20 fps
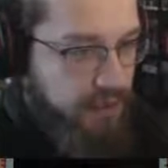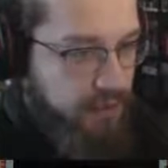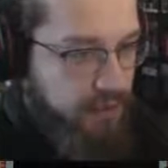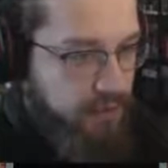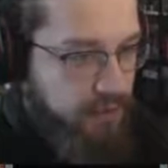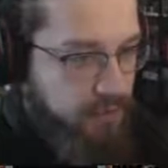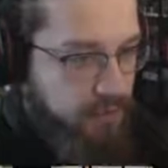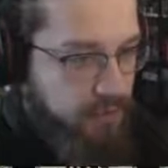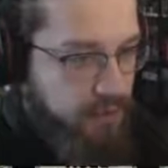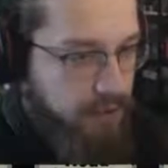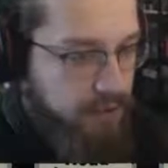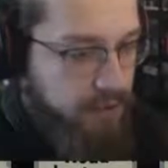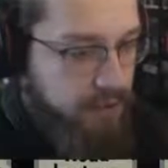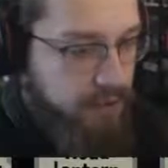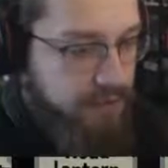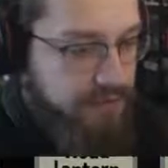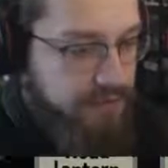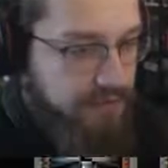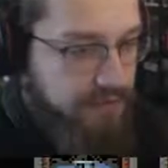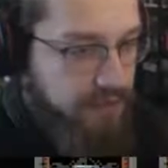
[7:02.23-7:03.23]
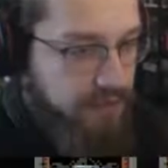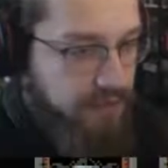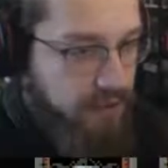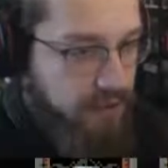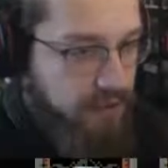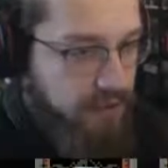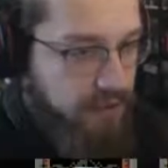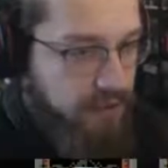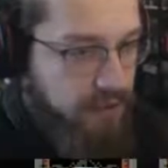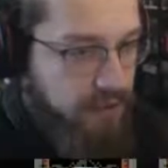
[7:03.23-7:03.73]
we're gonna start...
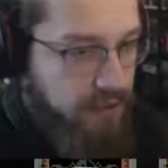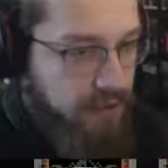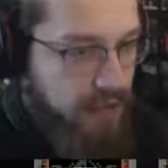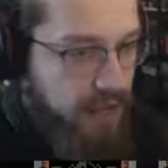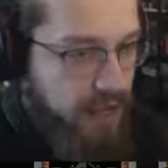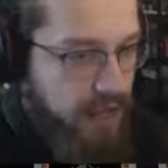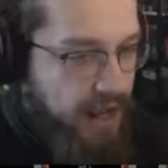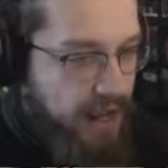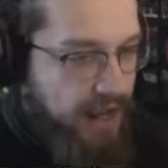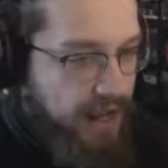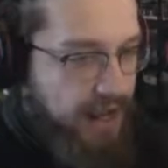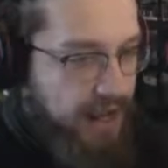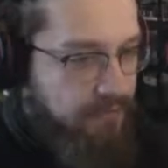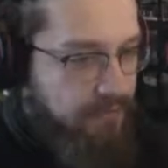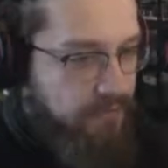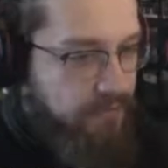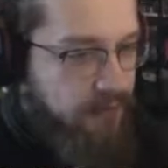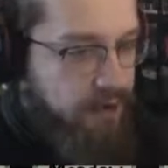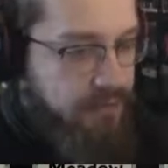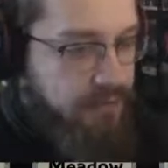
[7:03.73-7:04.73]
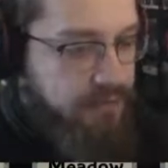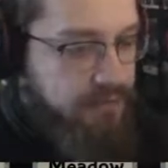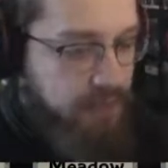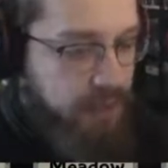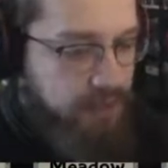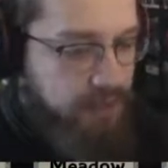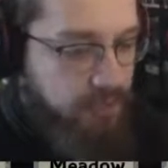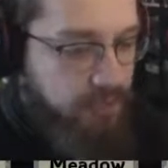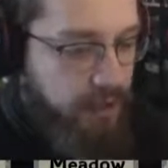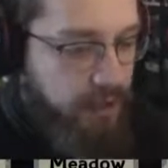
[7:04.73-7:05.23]
I have a very special way
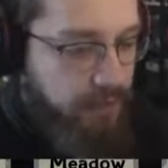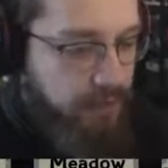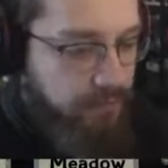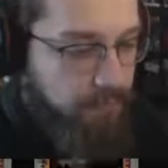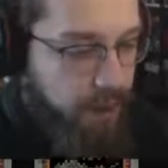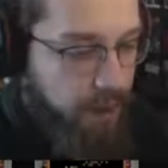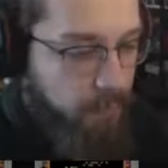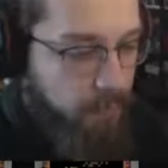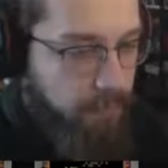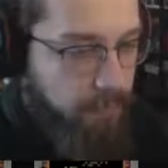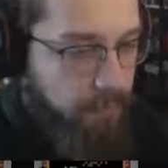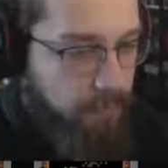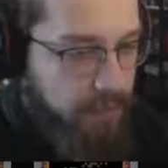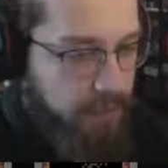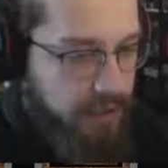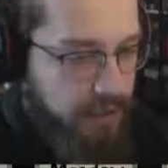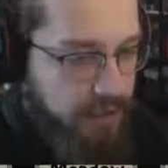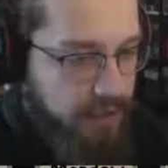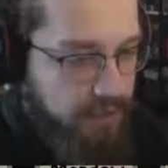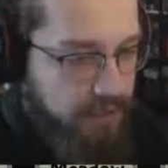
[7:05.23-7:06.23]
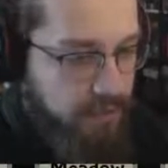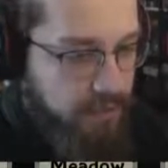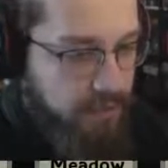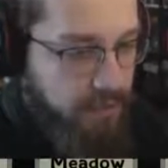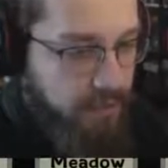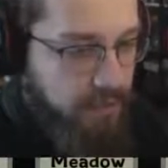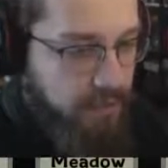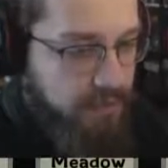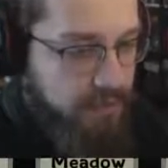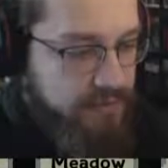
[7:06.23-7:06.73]
of building this
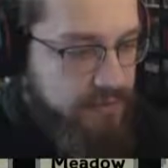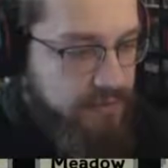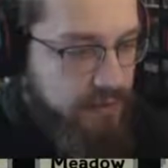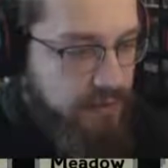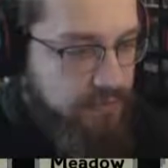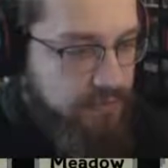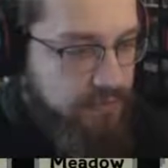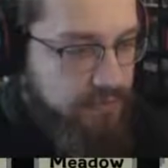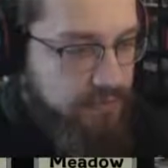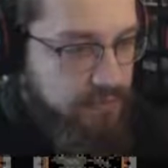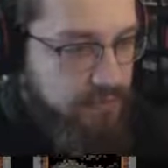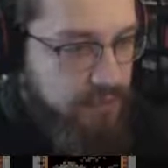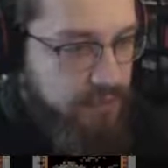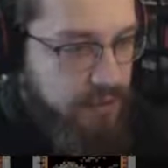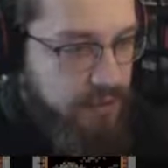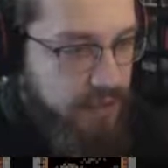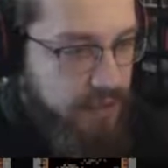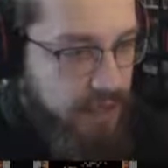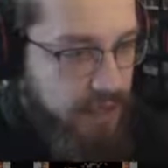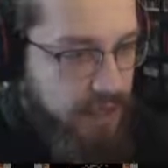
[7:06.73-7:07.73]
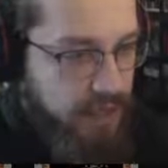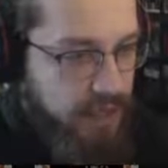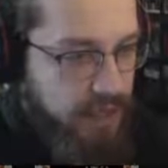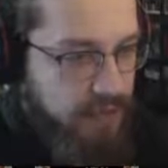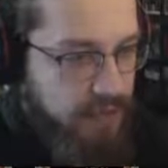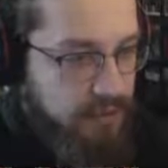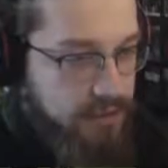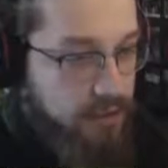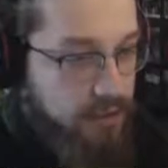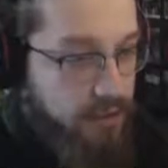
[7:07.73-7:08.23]
stuff, and I
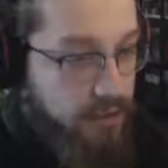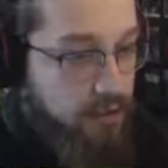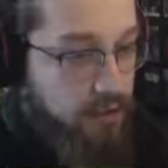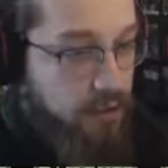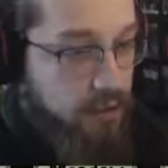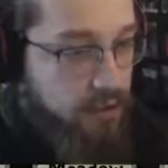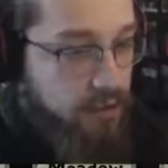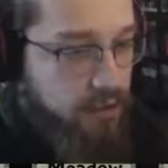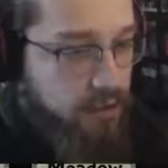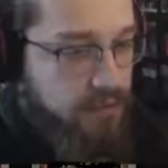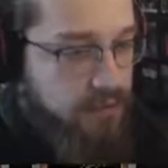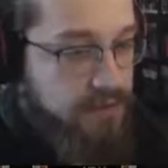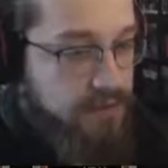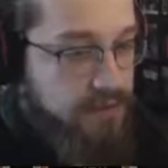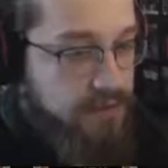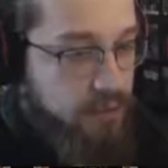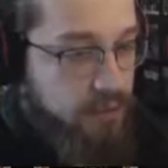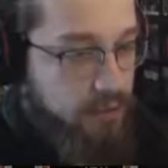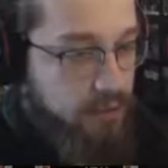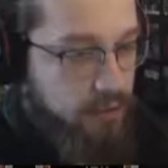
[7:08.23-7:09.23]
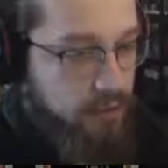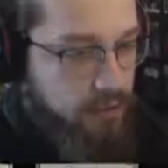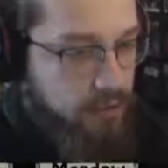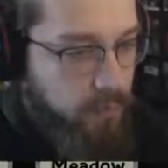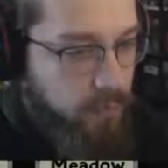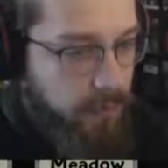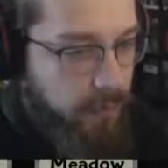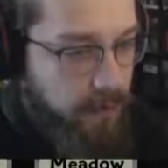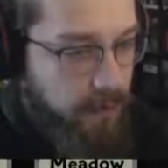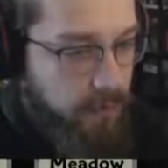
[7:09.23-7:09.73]
don't know if it's a good
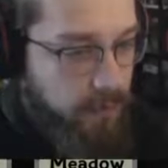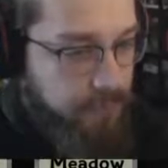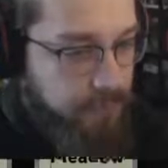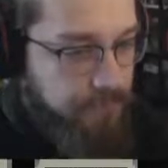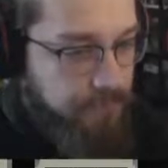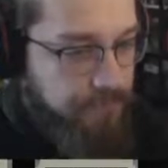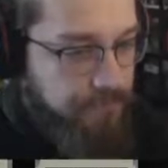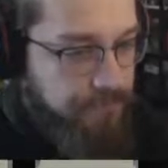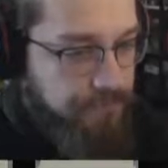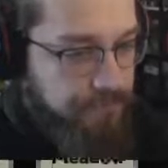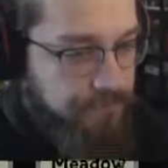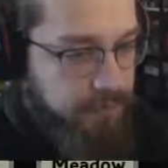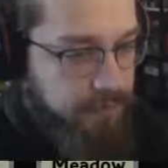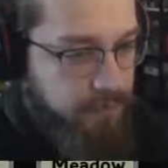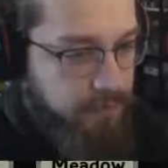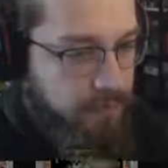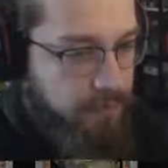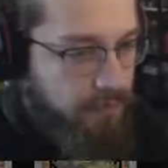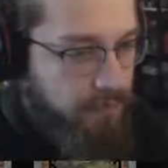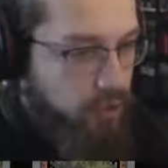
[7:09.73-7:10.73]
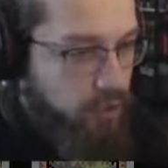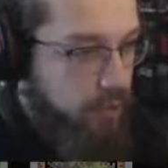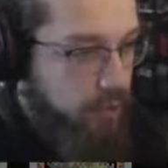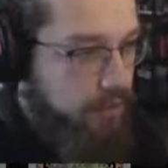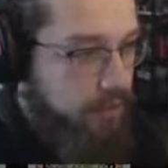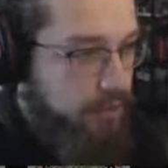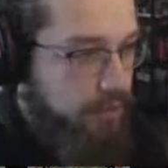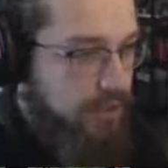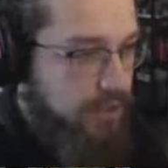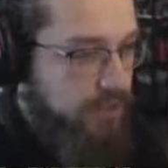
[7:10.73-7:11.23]
way. Probably
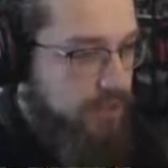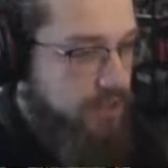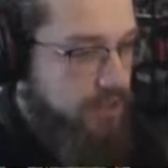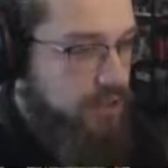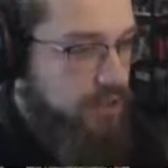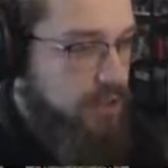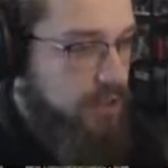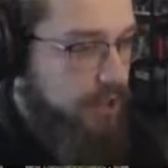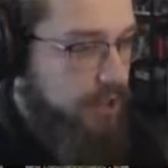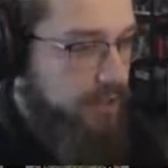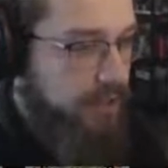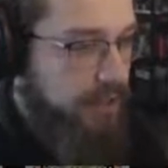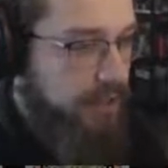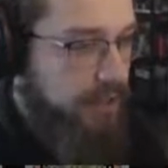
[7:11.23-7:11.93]
it's not, but like